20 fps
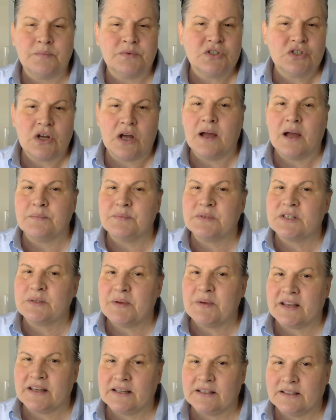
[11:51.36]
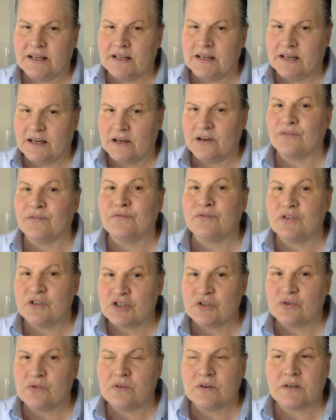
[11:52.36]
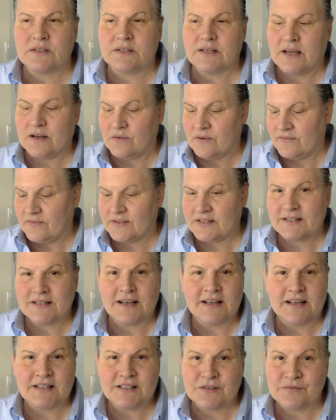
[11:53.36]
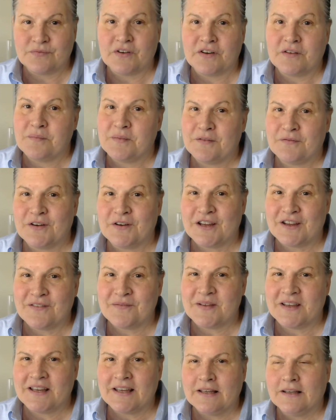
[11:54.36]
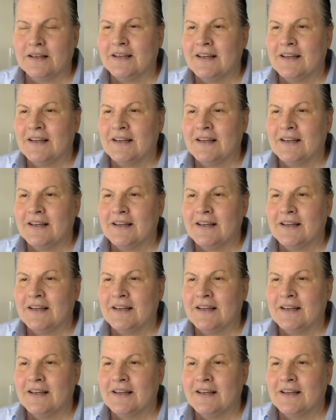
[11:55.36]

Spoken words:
I'm speculating here for sure because I don't have the science in front of me, forgive me.